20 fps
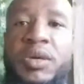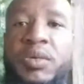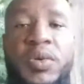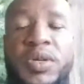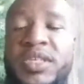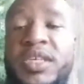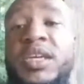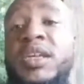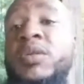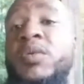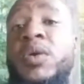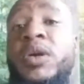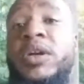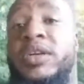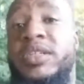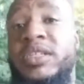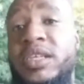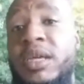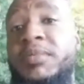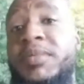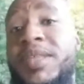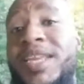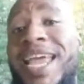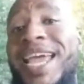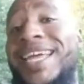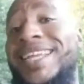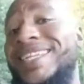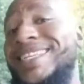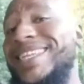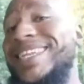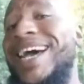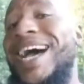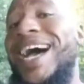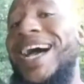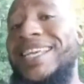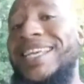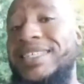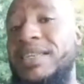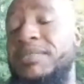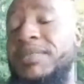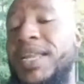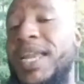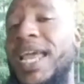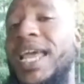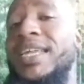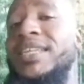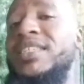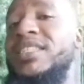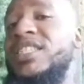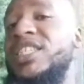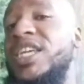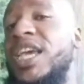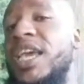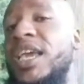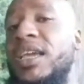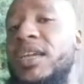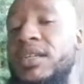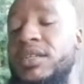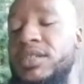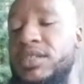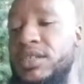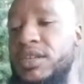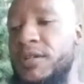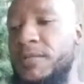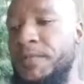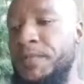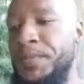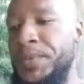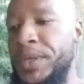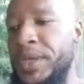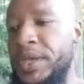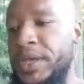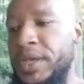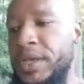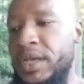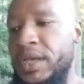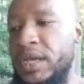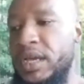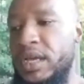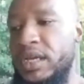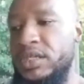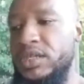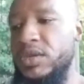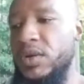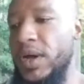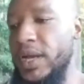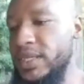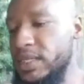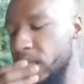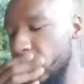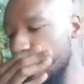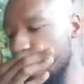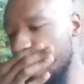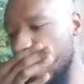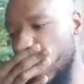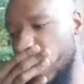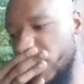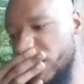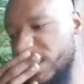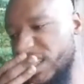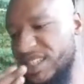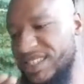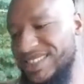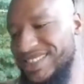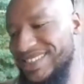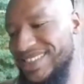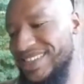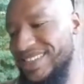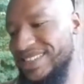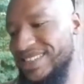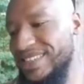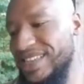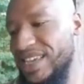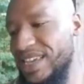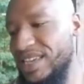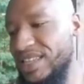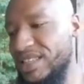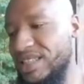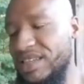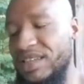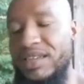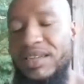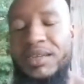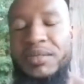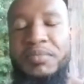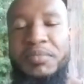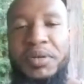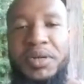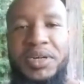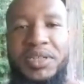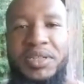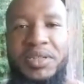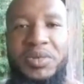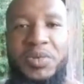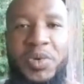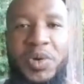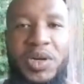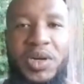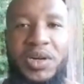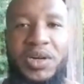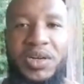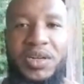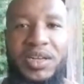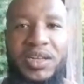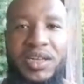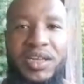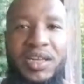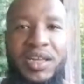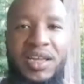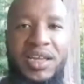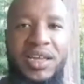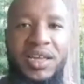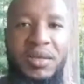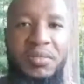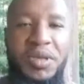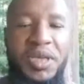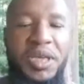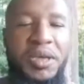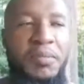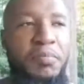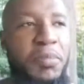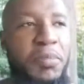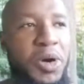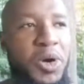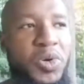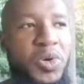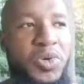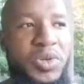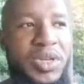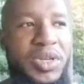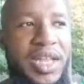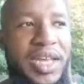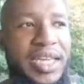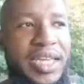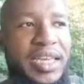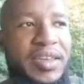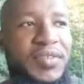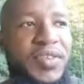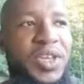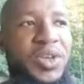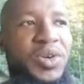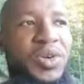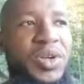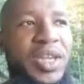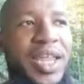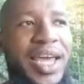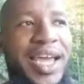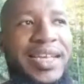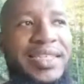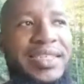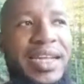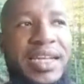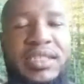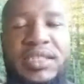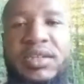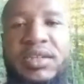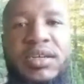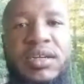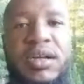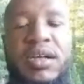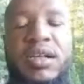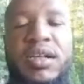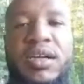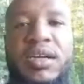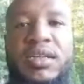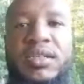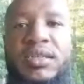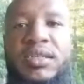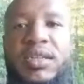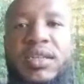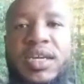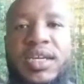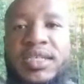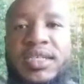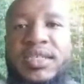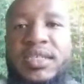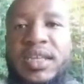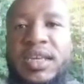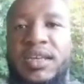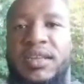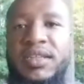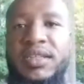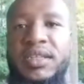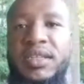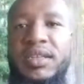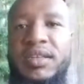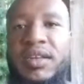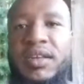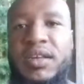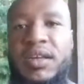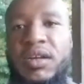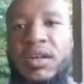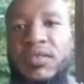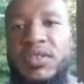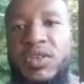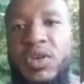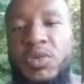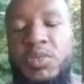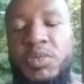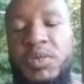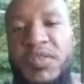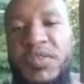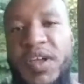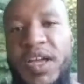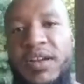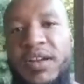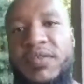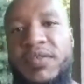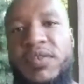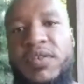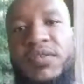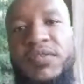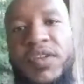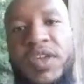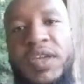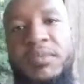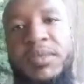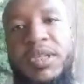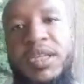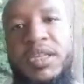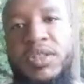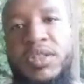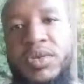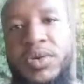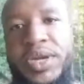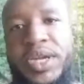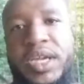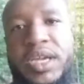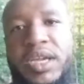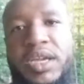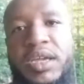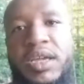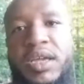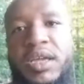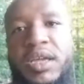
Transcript: It wasn't going to work. Something had to die. Something had to change. So I took on, just as they say in the good book, the word, being bold, like giving your last. I took on, like I said, sole provider for a family of three,